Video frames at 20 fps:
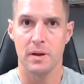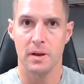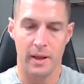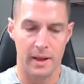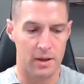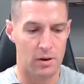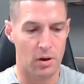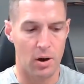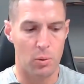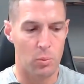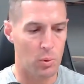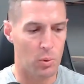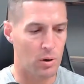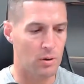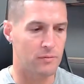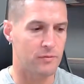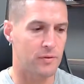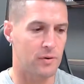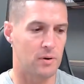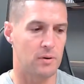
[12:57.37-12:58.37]
Like in our
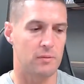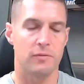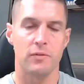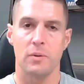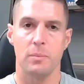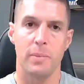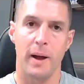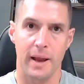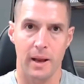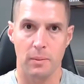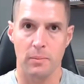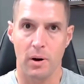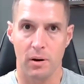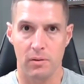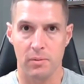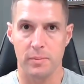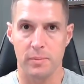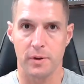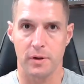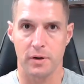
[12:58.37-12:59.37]
world, for buying
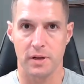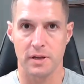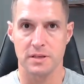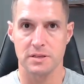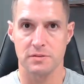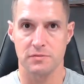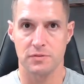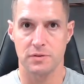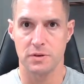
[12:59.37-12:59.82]
apartment buildings,